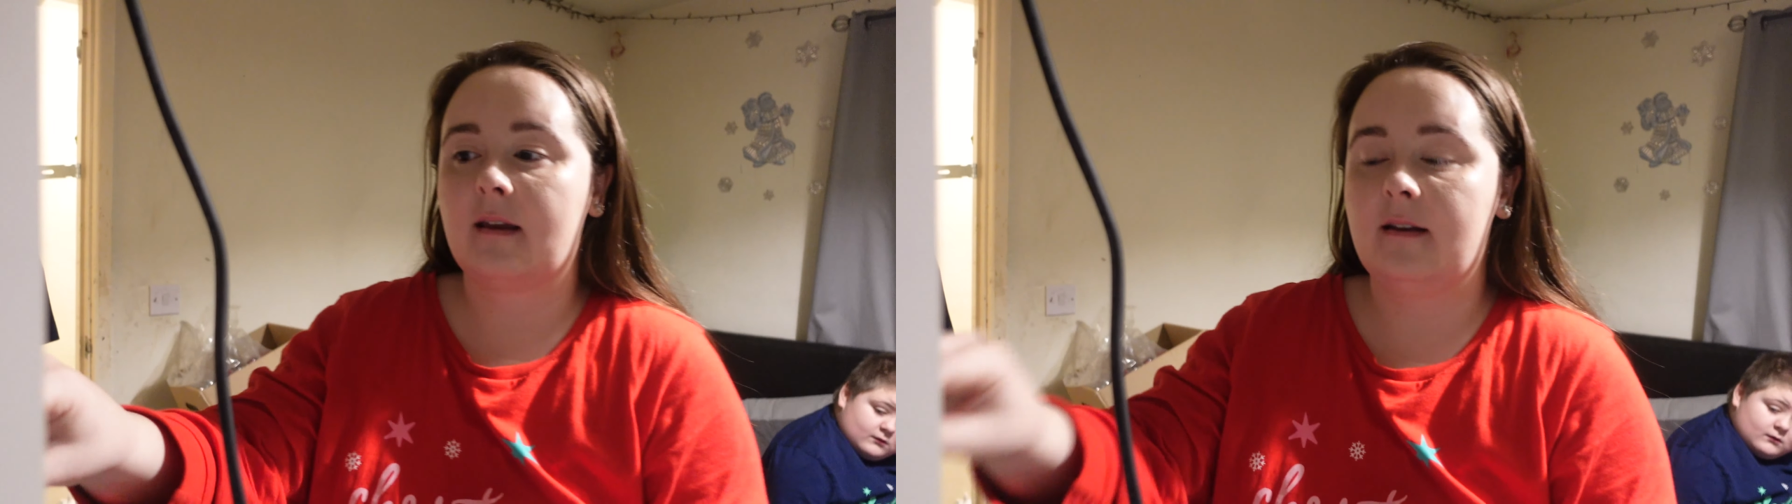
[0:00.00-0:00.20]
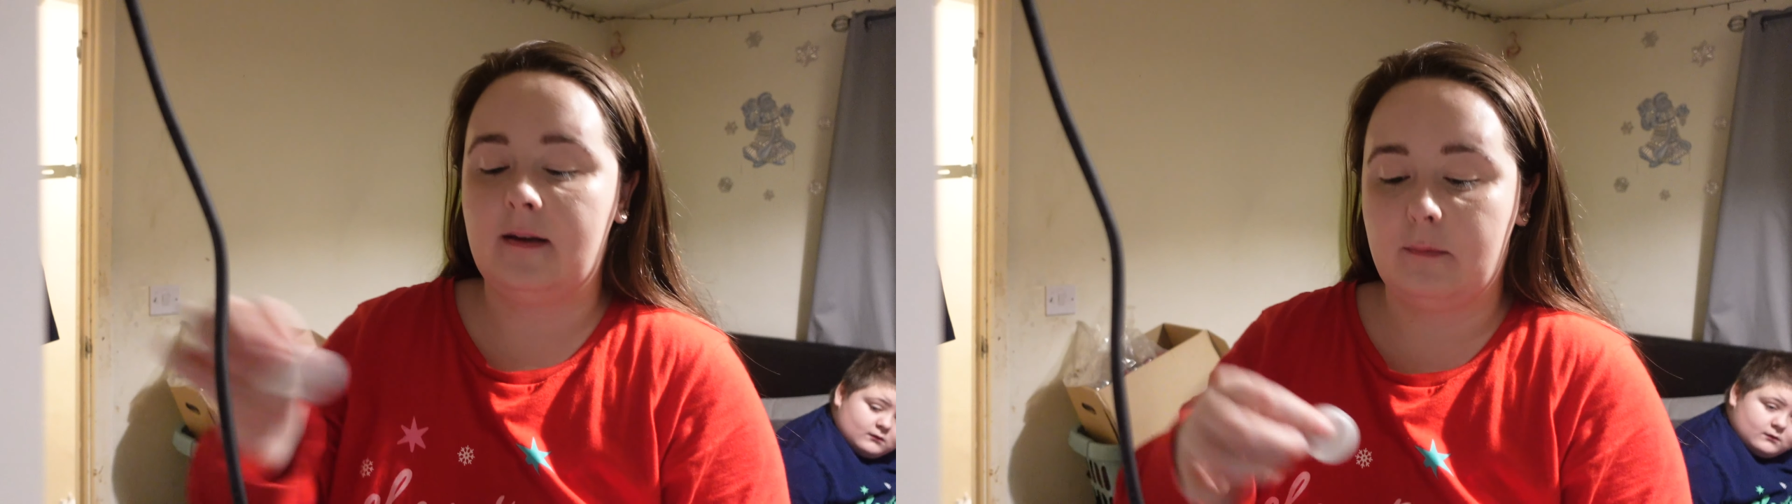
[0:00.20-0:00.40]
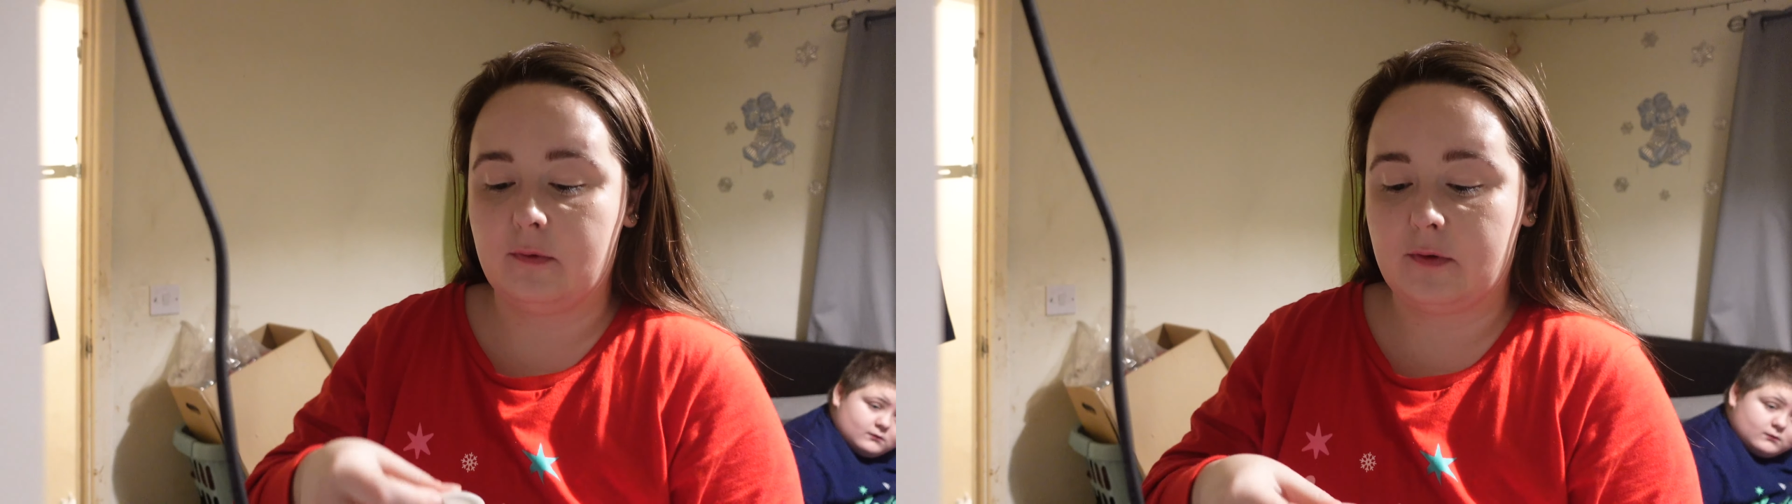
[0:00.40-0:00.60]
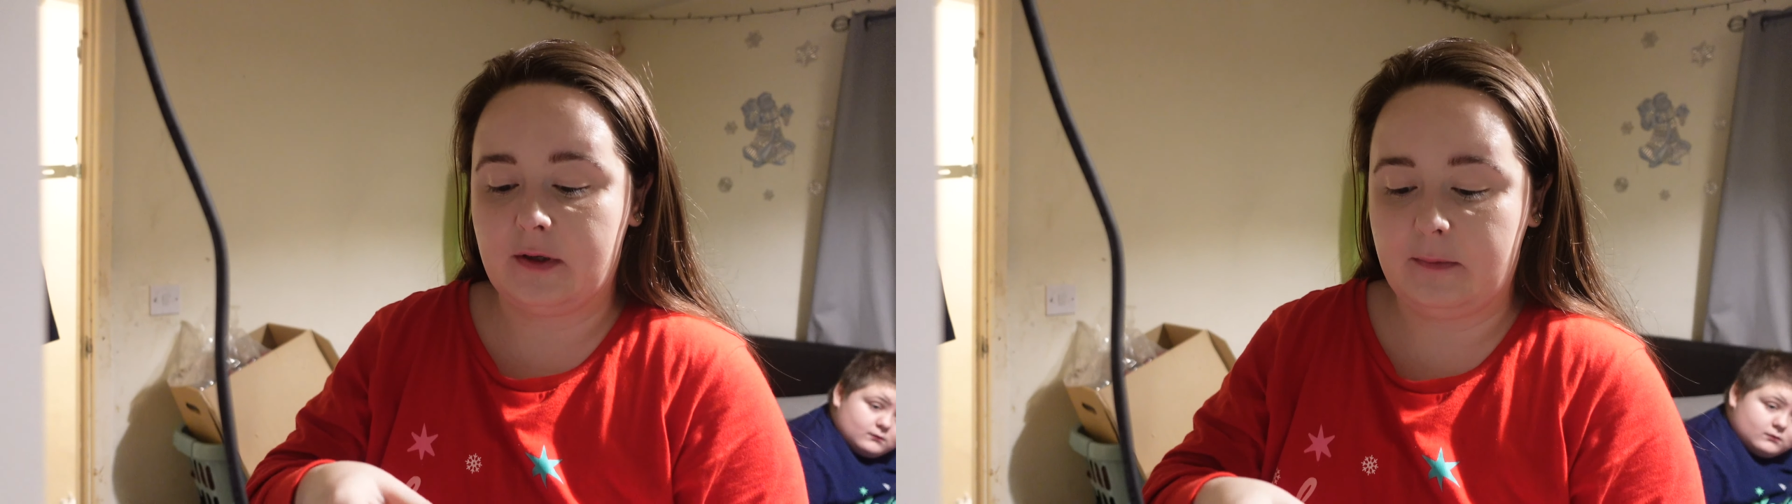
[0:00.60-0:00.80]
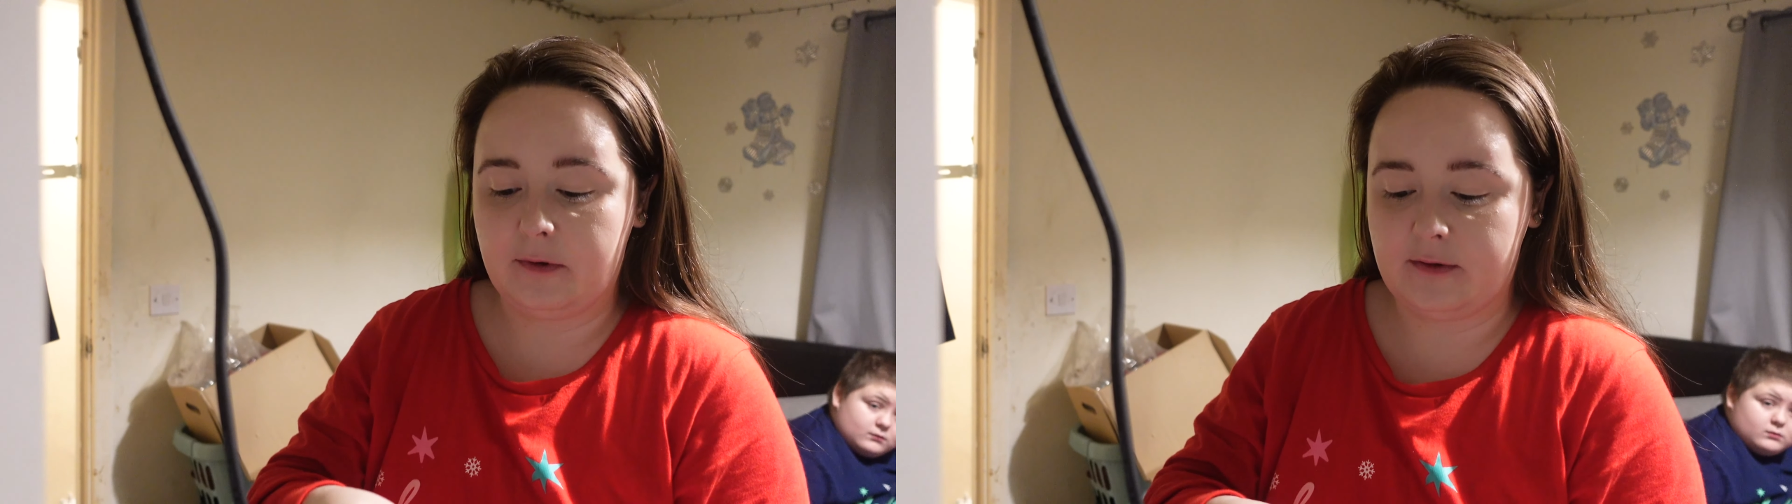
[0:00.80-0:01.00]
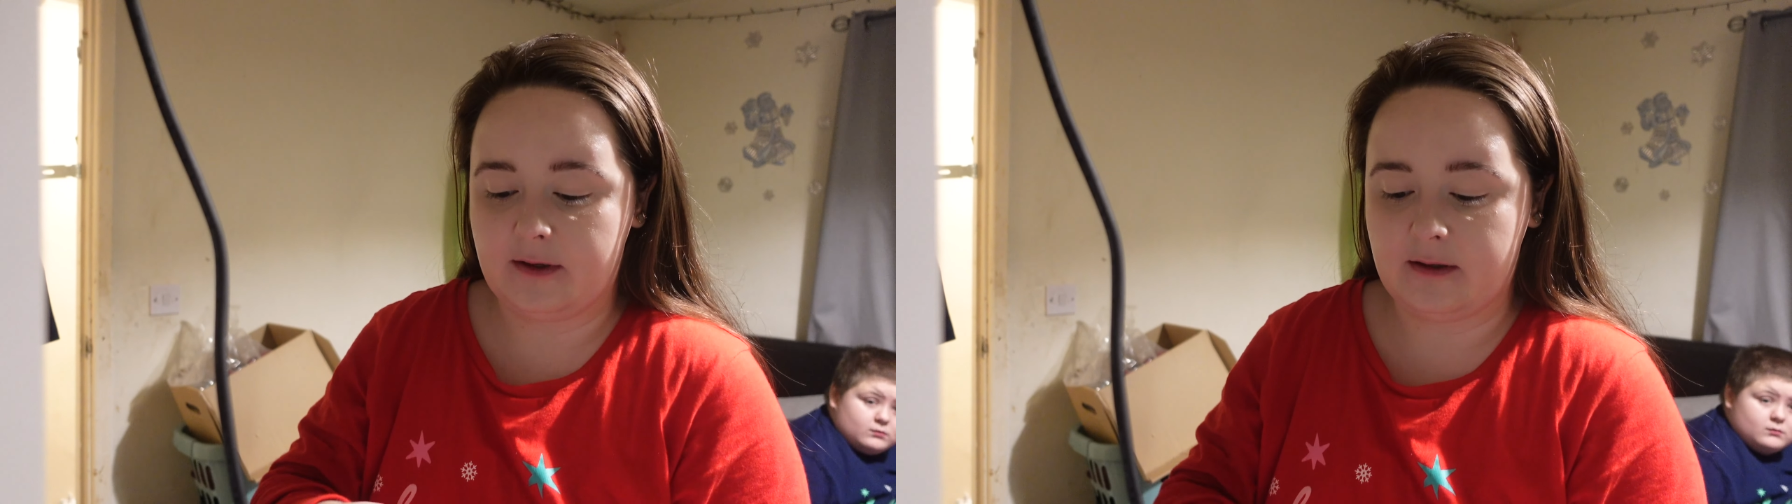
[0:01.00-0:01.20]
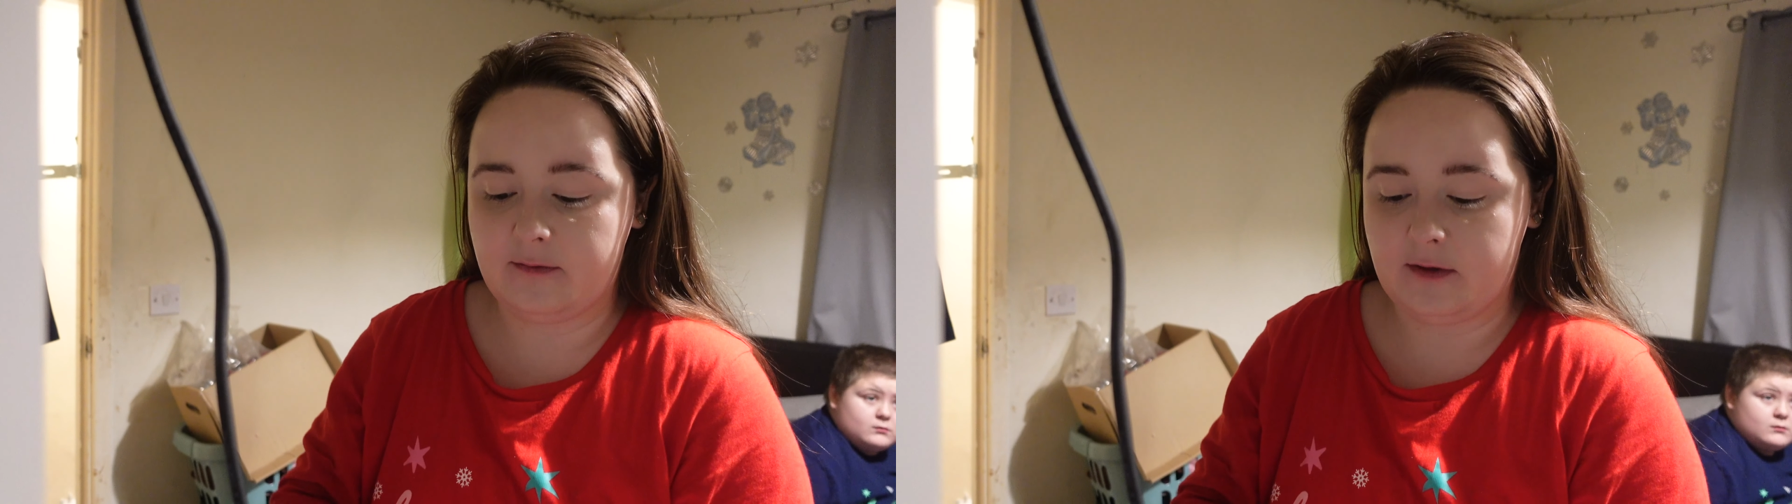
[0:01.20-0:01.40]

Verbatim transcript: the, the process of